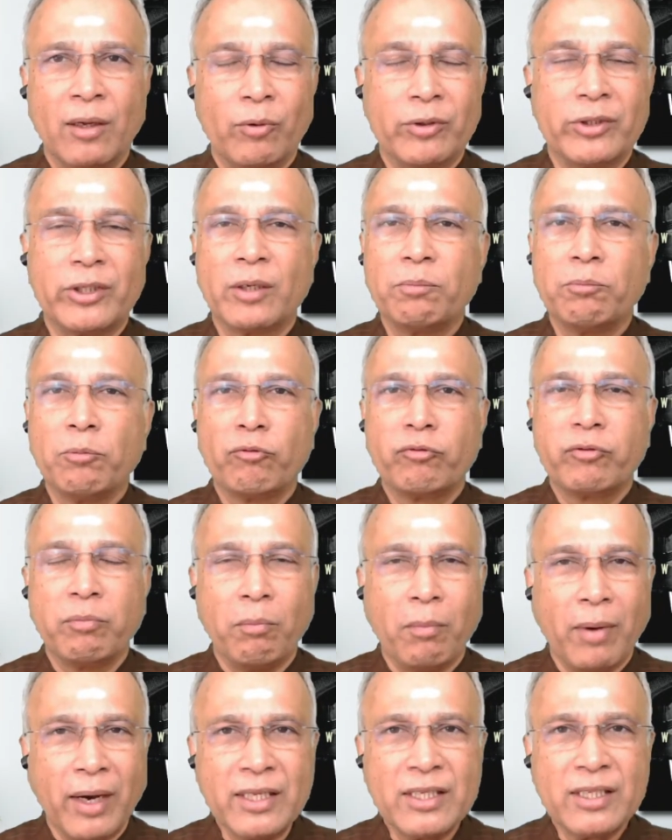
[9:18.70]
Was it moved
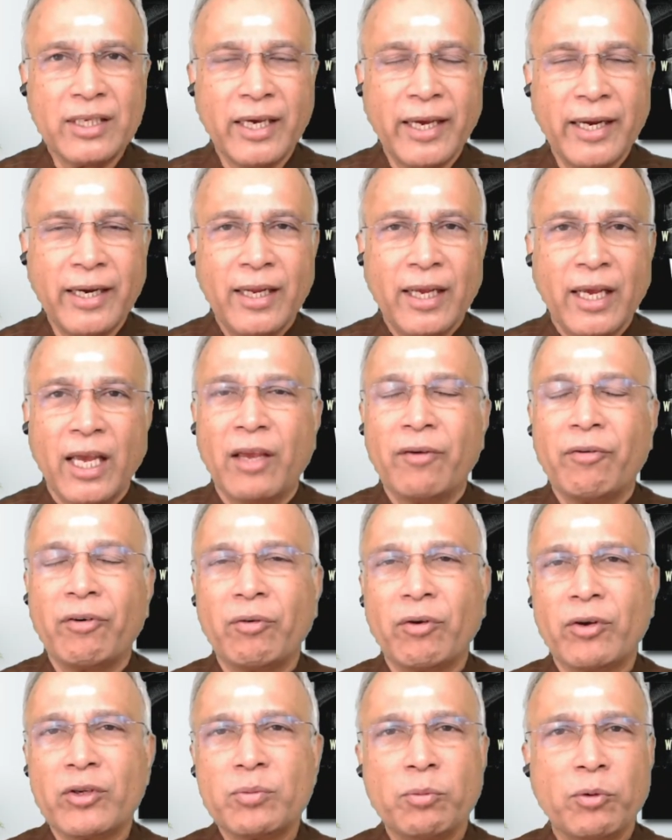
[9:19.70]
months ahead? If it
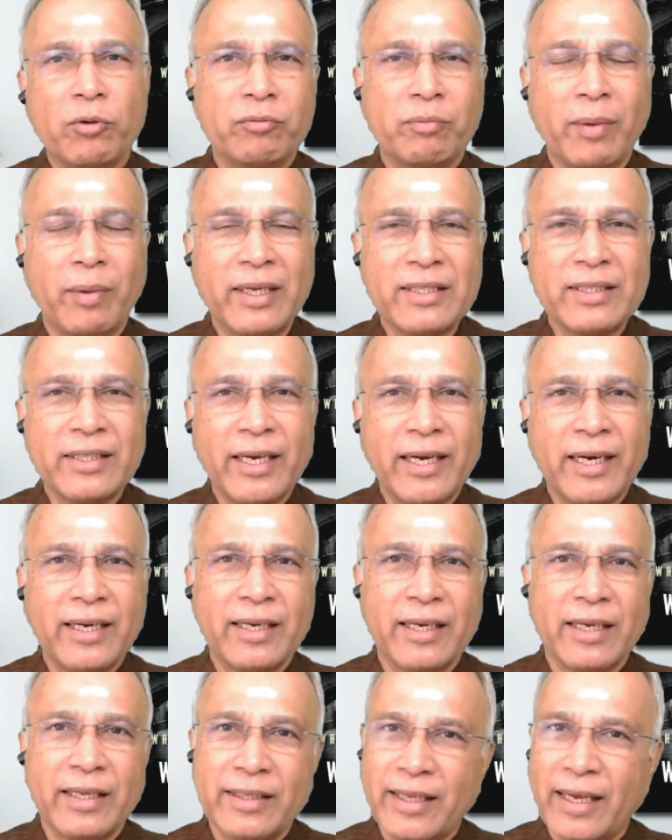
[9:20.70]
was moved months
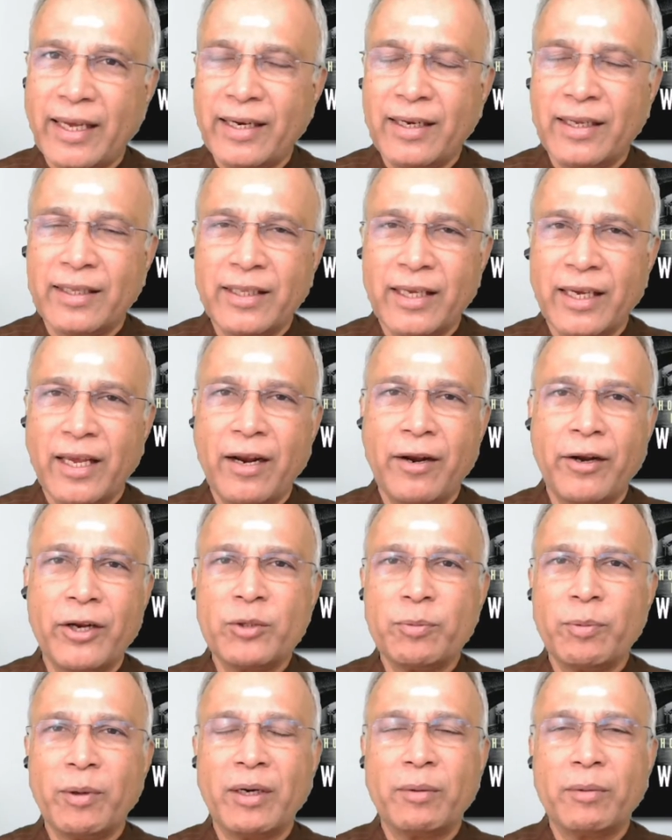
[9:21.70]
ahead, then the
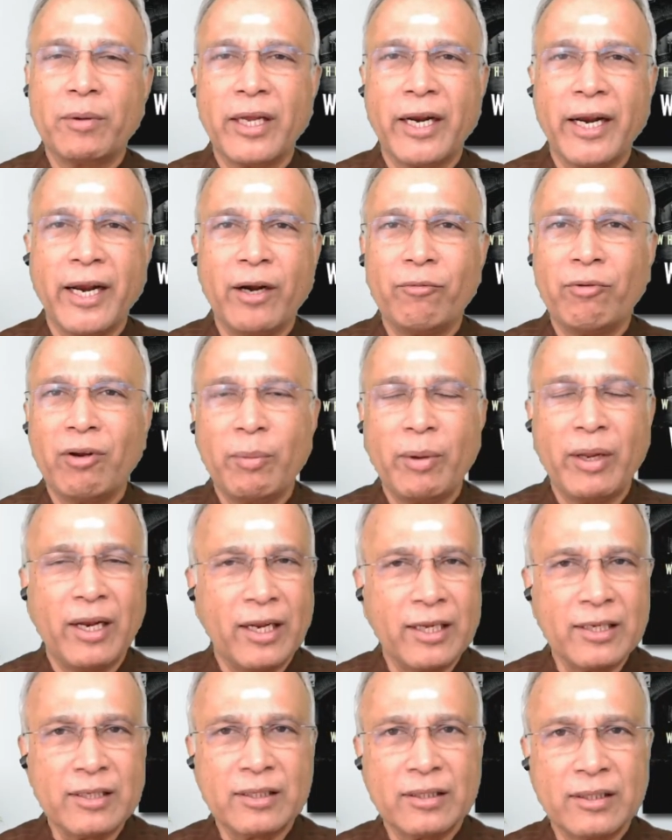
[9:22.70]
enrichment grade will be
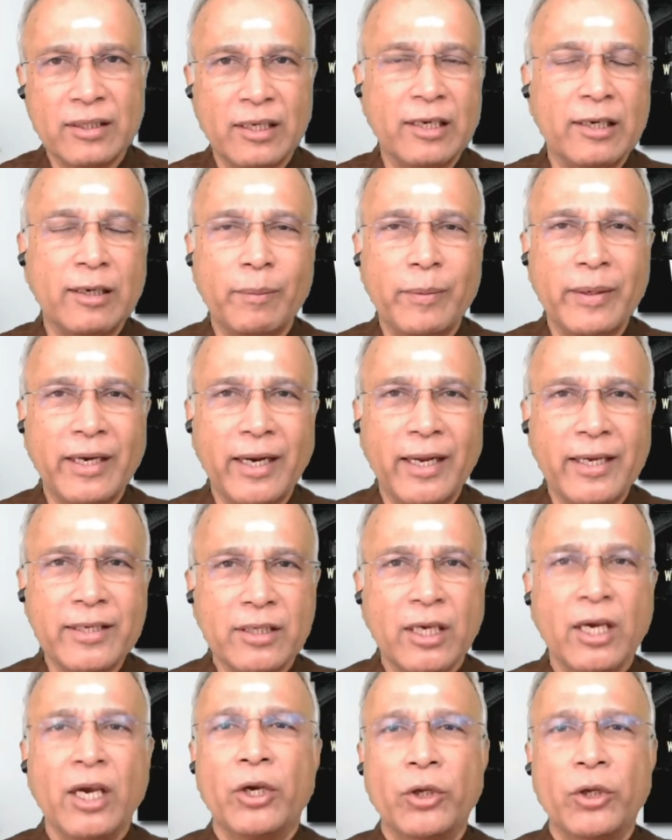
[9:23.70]
little bit less.